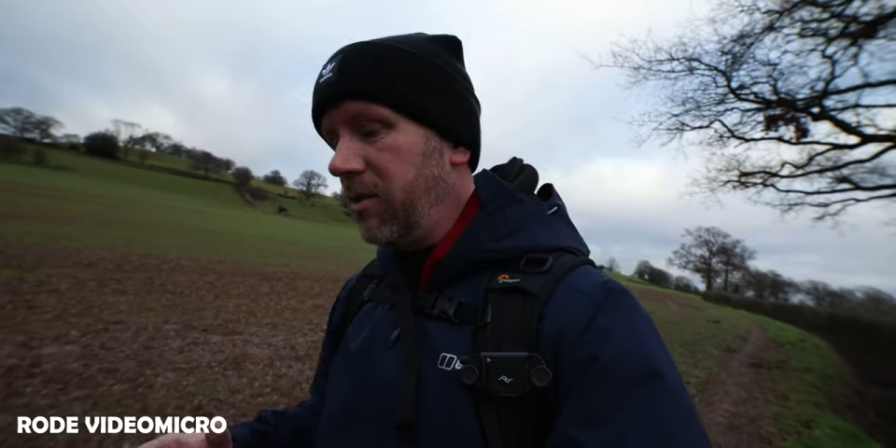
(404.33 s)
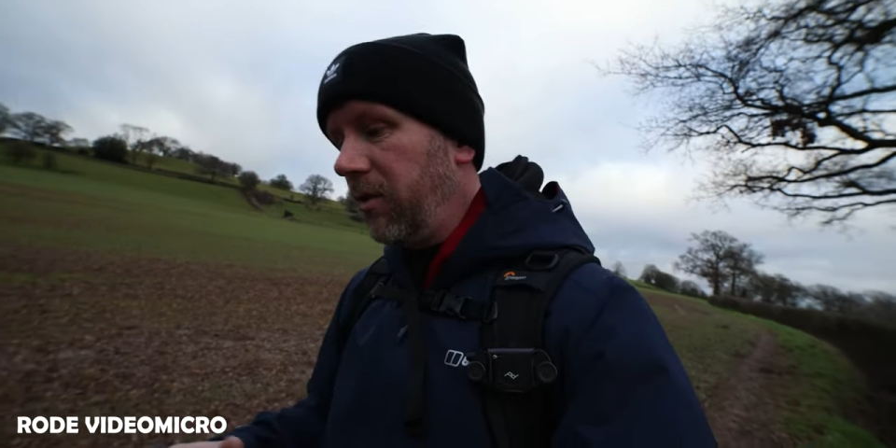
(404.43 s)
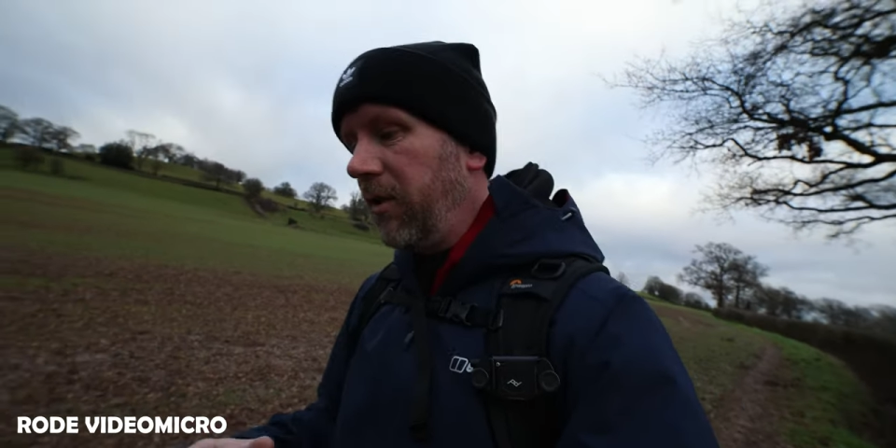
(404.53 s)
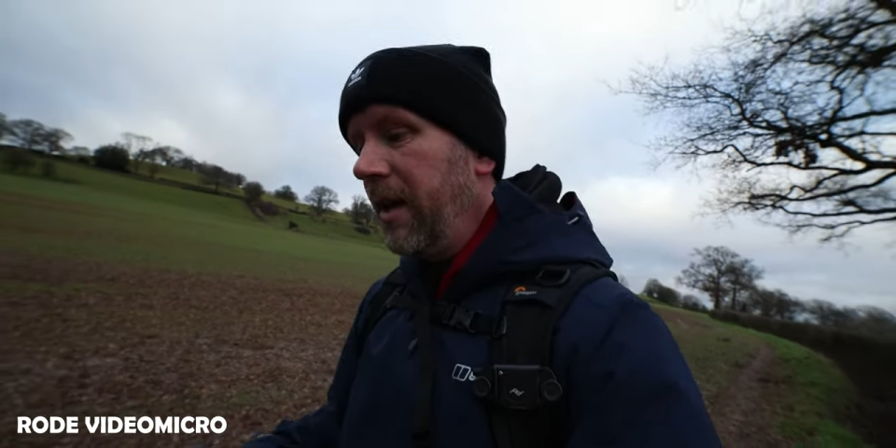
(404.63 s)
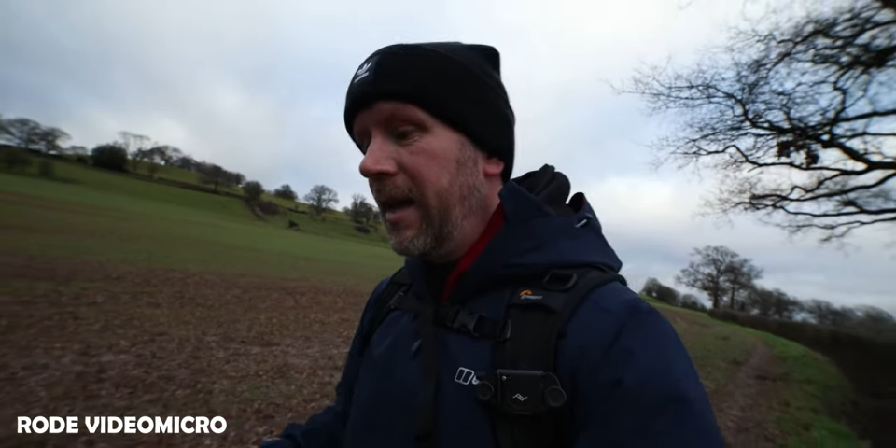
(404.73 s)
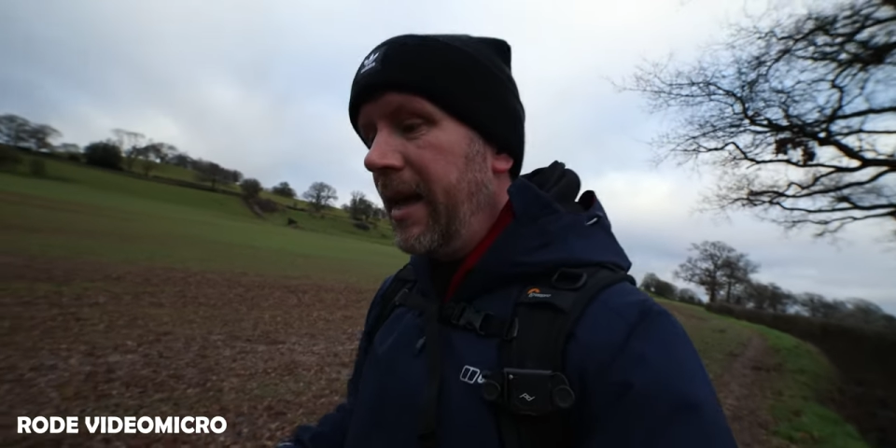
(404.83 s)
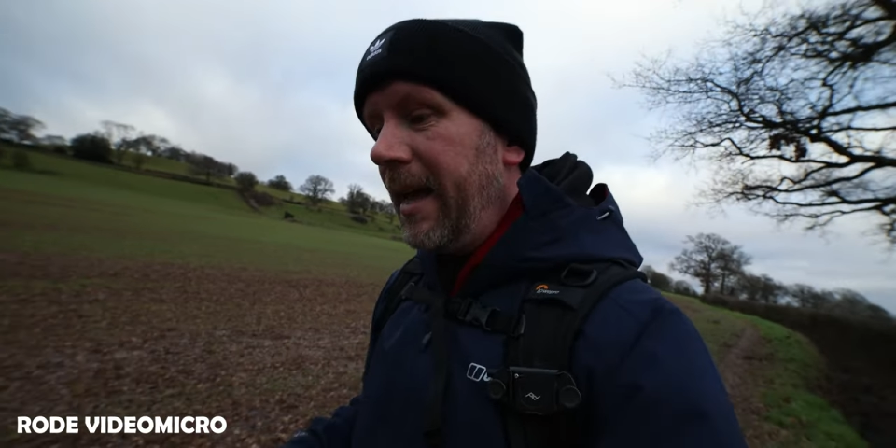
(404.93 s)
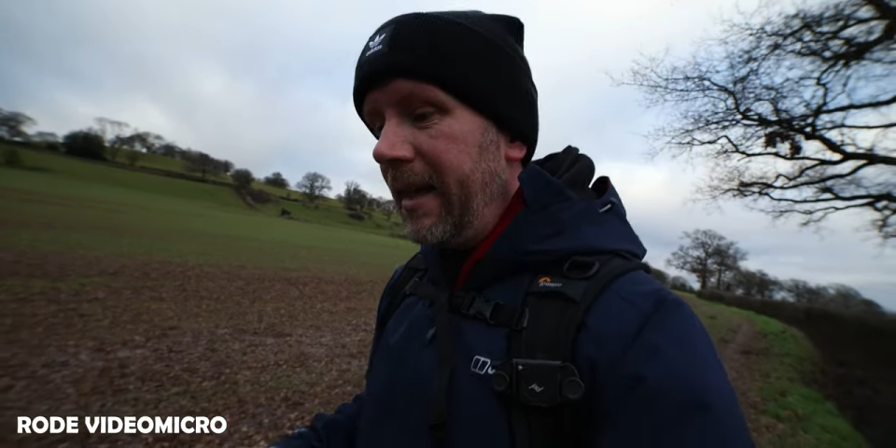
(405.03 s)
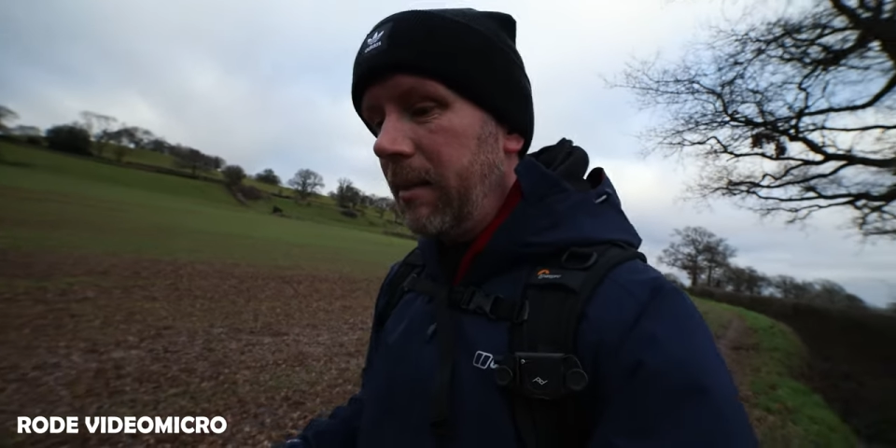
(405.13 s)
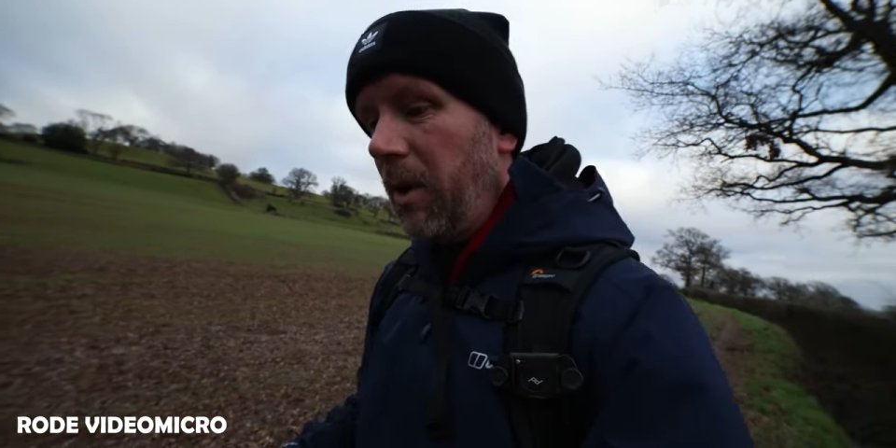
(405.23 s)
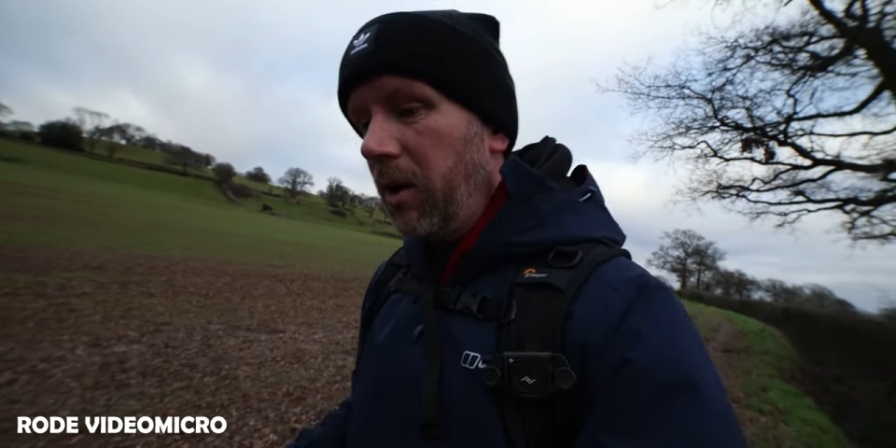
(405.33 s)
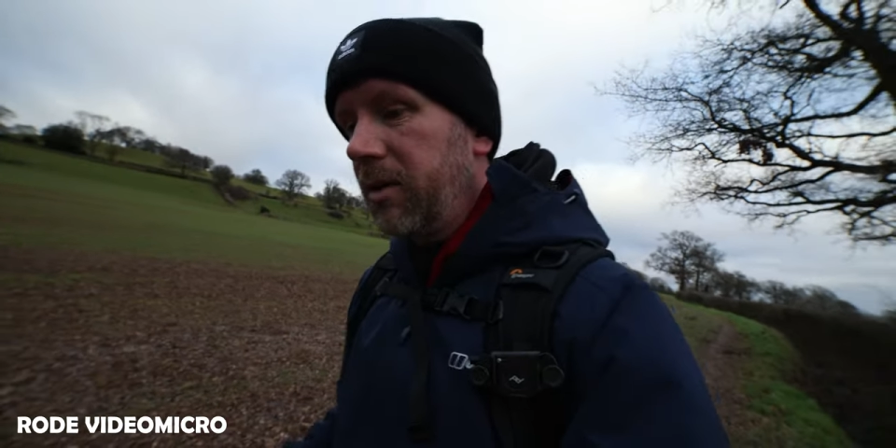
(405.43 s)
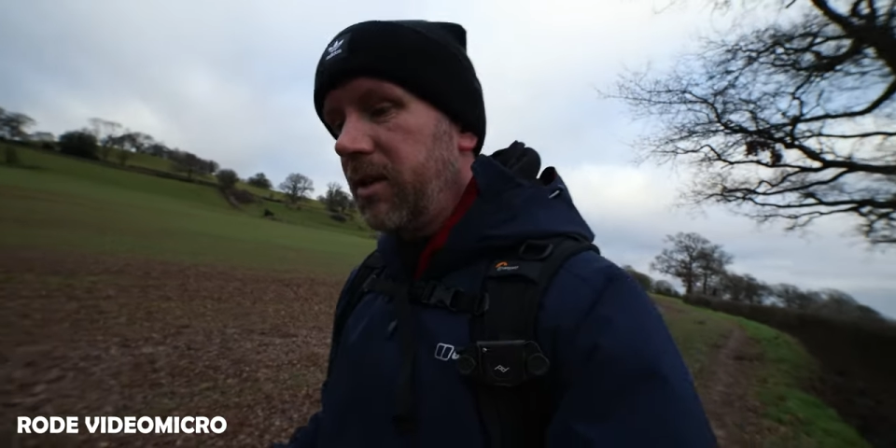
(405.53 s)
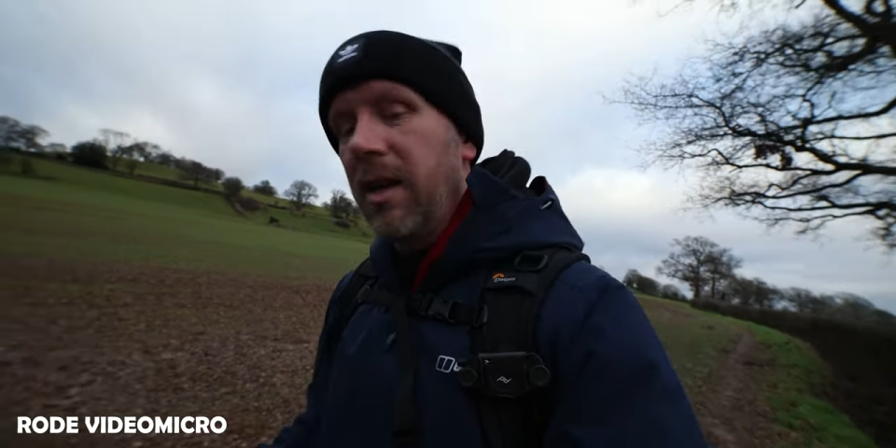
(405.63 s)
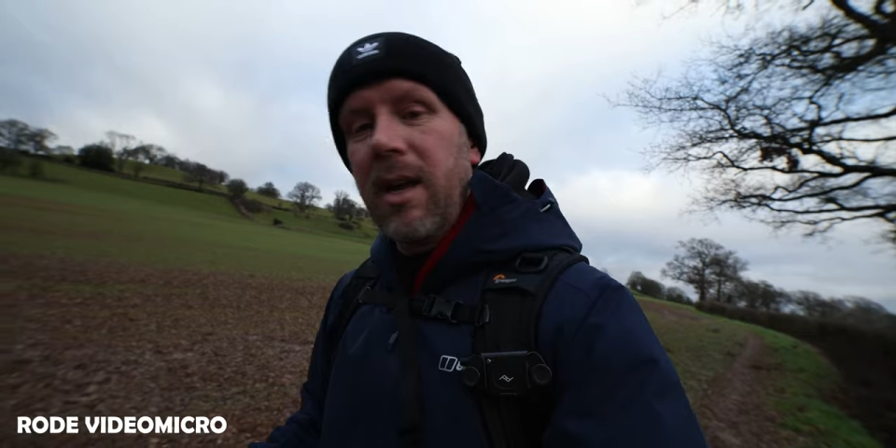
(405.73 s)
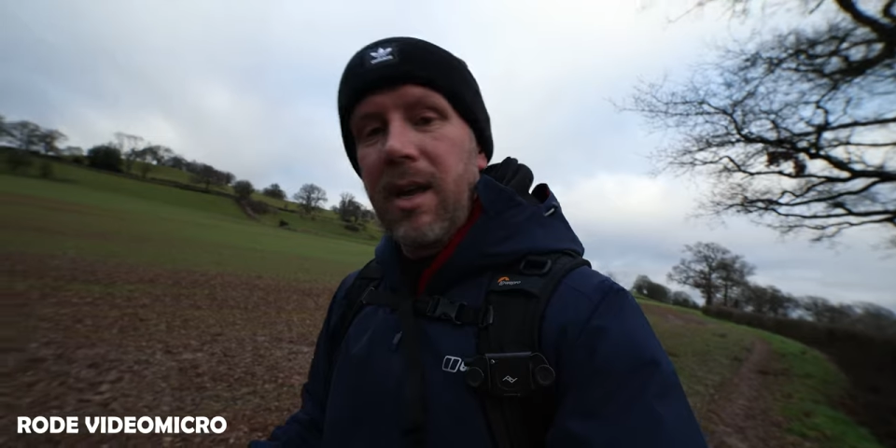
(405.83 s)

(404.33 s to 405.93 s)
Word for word: stuff in the box